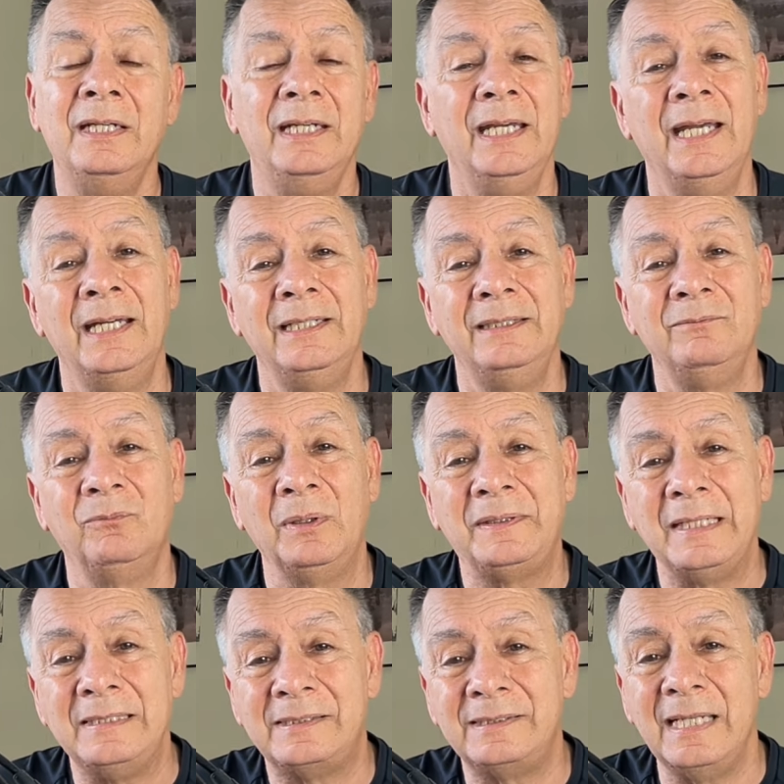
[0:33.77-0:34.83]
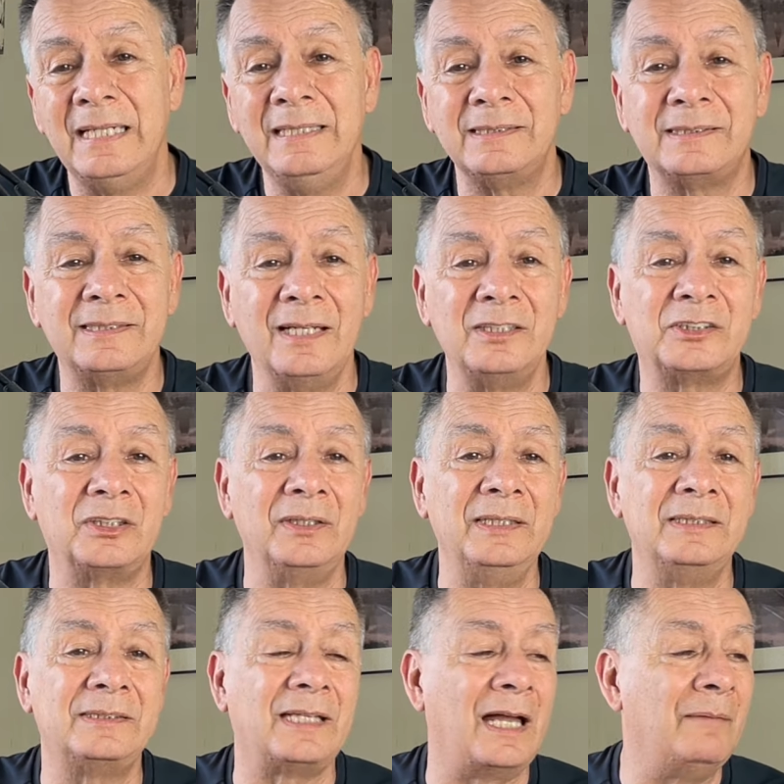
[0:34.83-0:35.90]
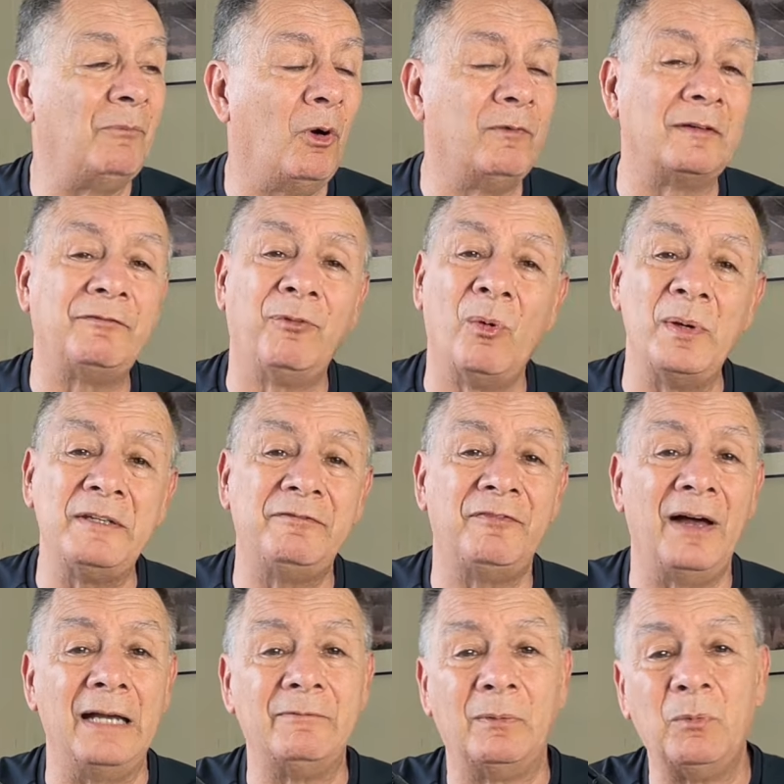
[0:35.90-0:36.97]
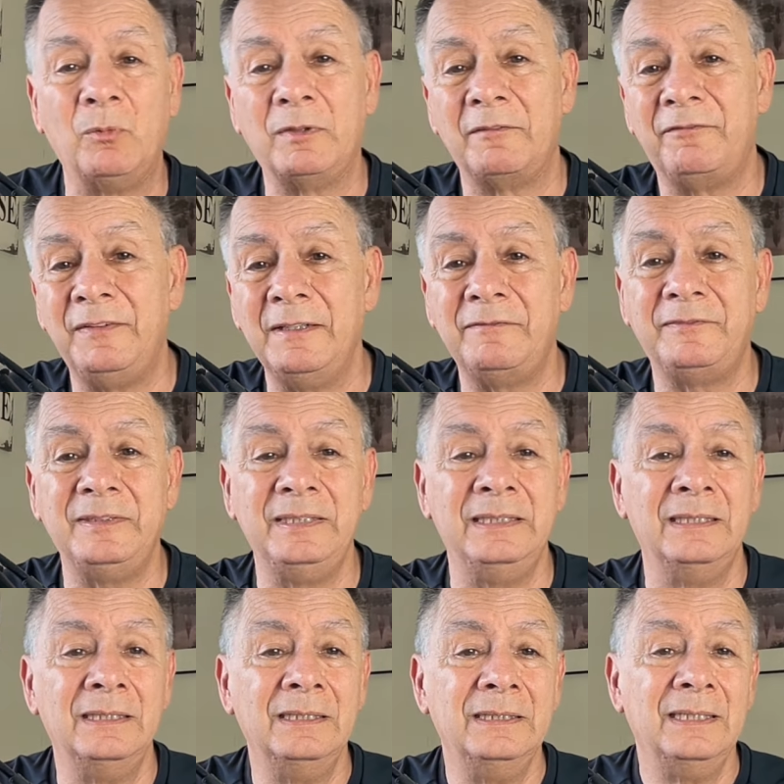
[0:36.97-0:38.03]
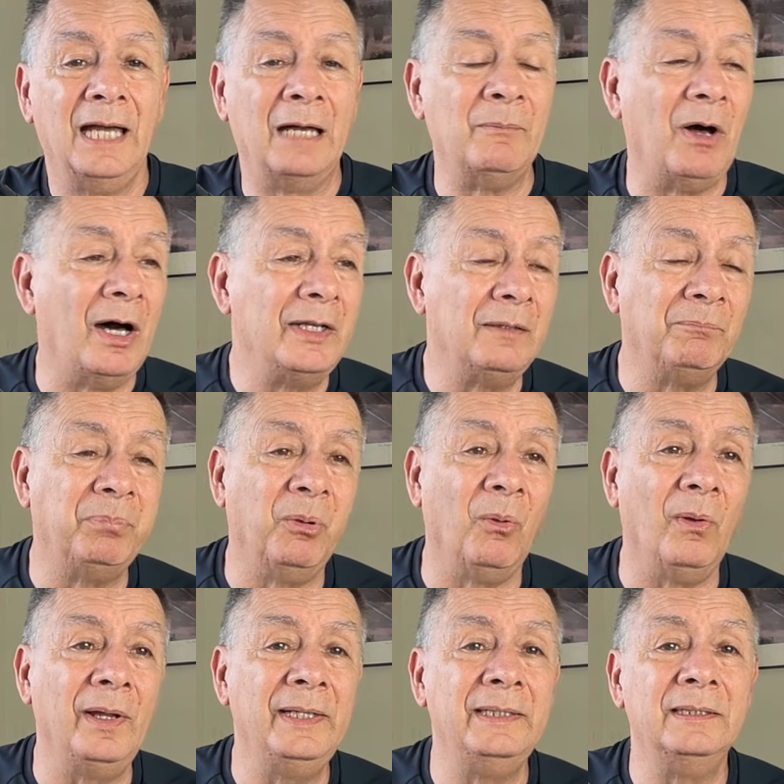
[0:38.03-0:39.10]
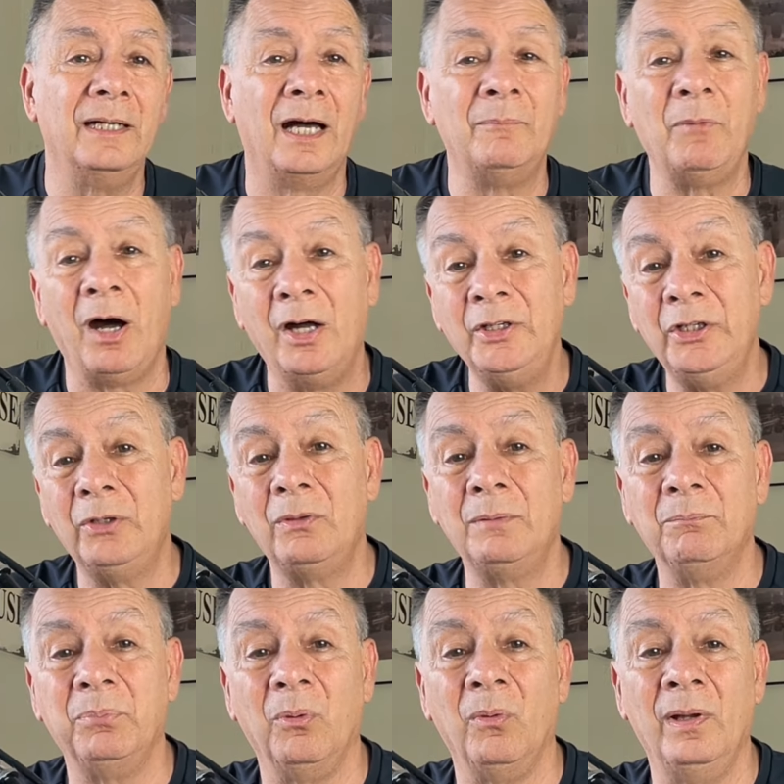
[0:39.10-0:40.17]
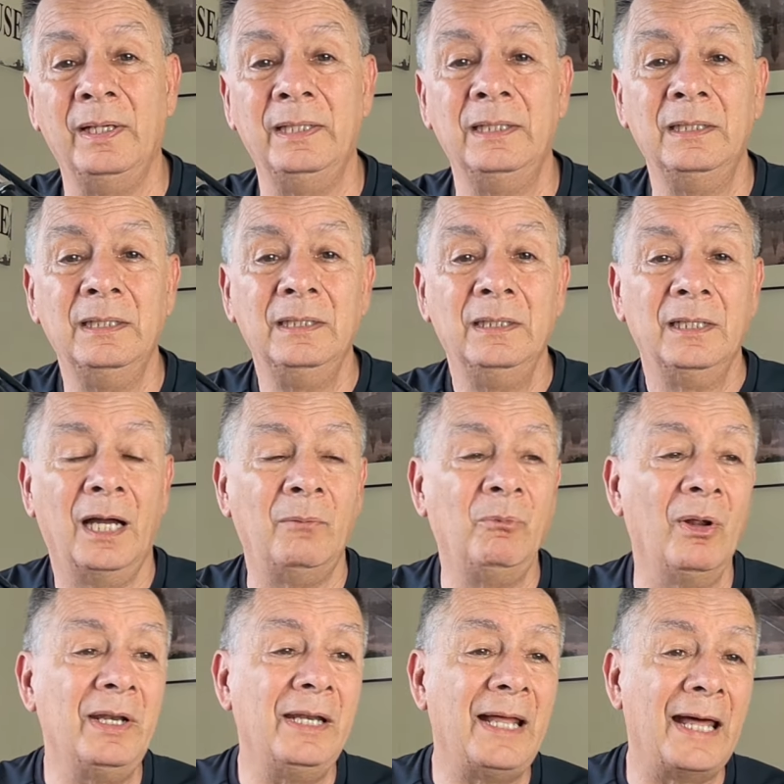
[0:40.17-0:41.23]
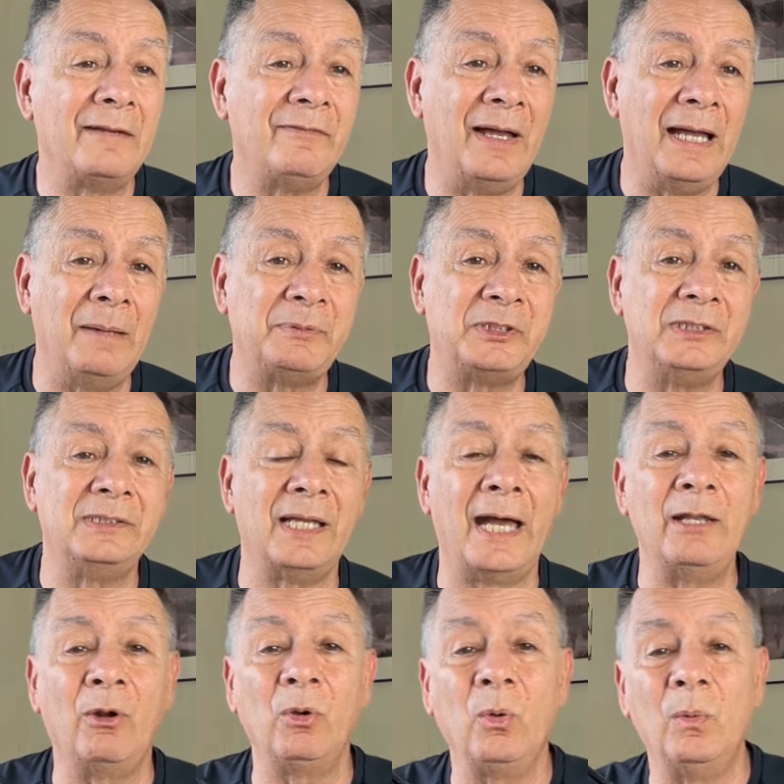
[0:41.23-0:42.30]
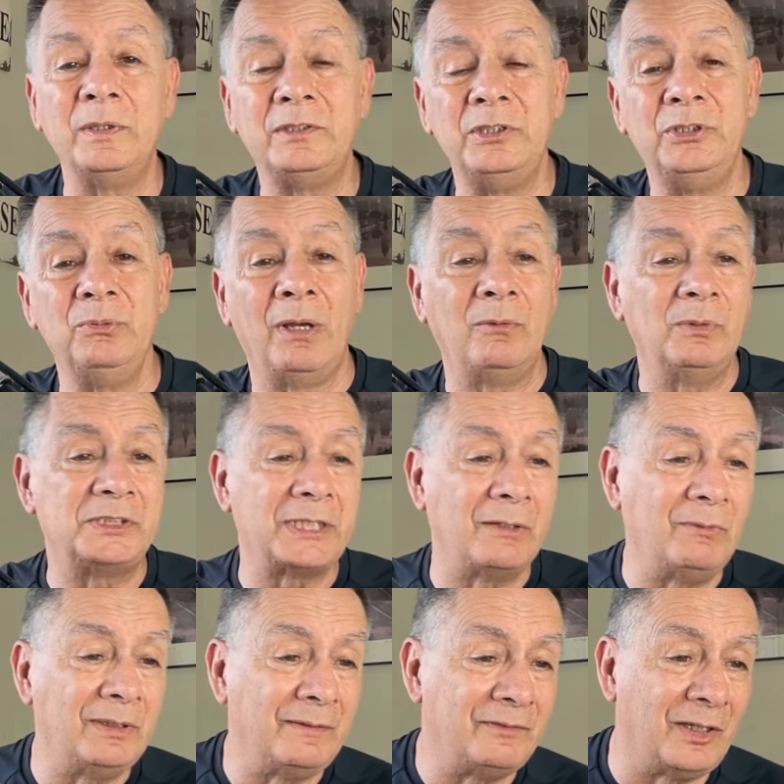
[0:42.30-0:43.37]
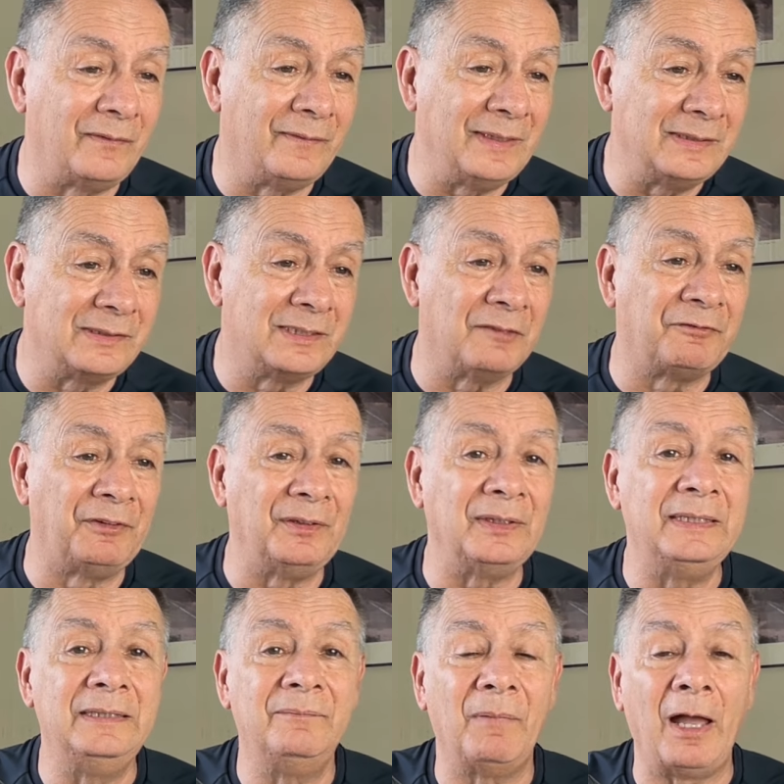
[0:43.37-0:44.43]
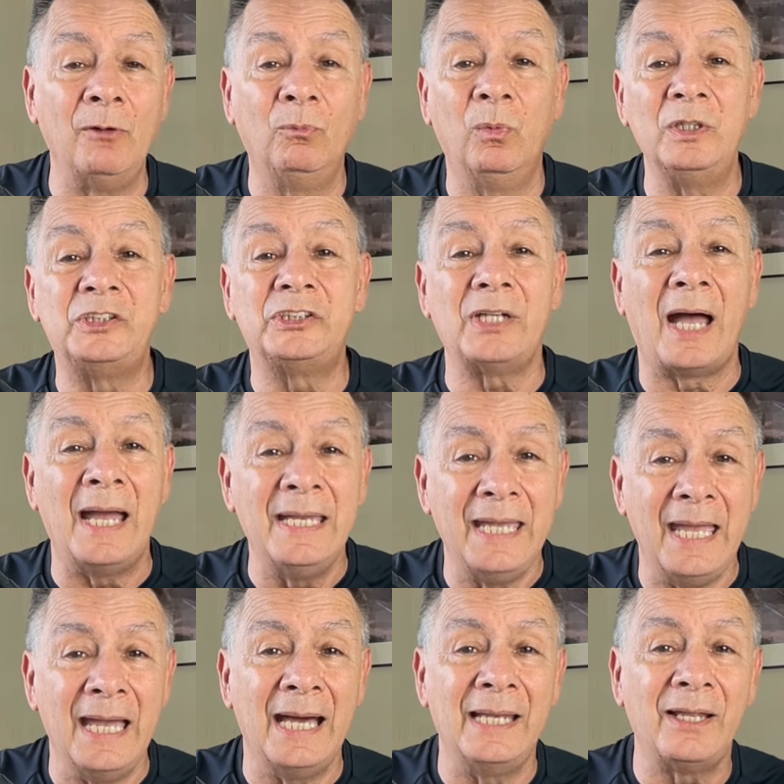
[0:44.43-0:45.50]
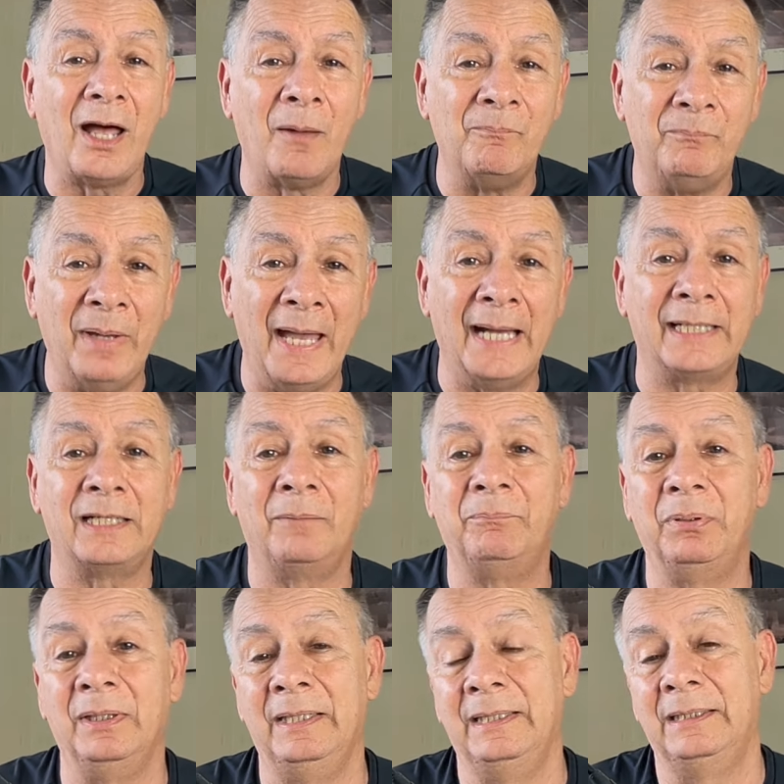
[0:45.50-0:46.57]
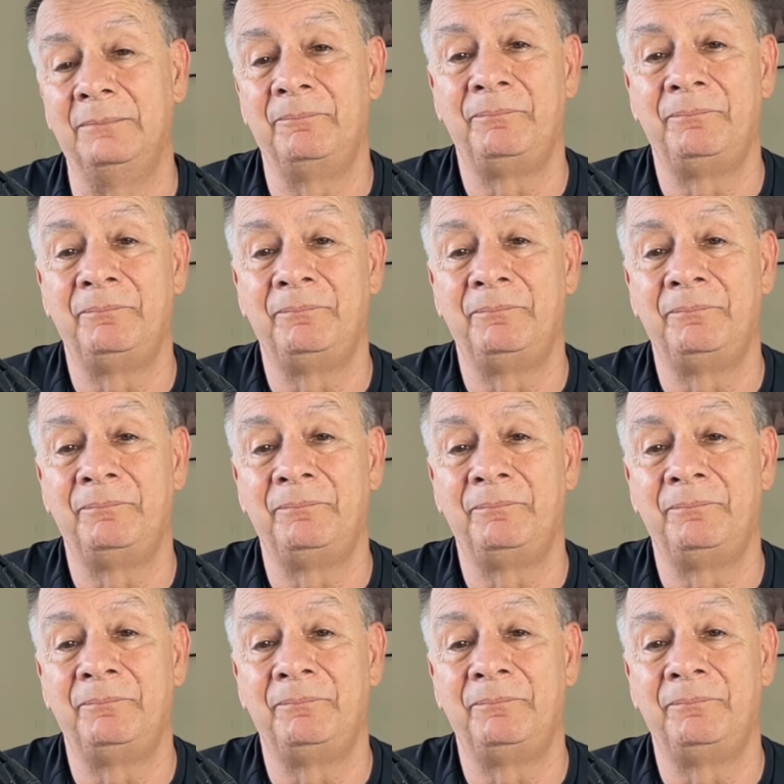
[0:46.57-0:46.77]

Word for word: And what they say essentially is, I'm over forty-five, I'm over fifty, I'm unemployed, I'm underemployed, I'm running out of options, I don't know what to do, I wish I would have done things differently, I wish I had a backup plan.